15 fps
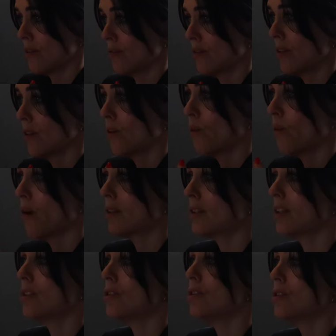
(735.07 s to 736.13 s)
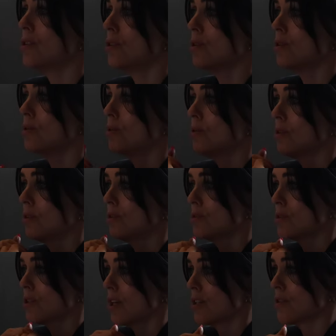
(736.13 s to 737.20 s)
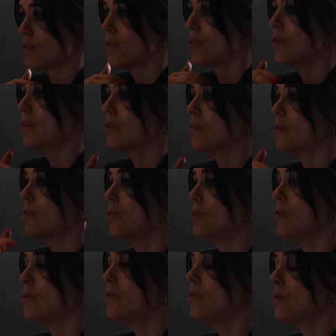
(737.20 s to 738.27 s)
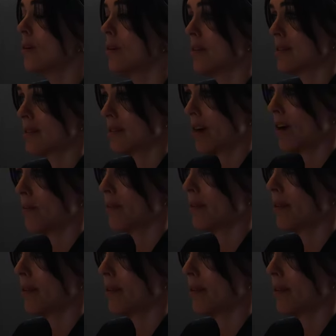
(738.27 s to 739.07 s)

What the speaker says: of? What can you change? Who can you stop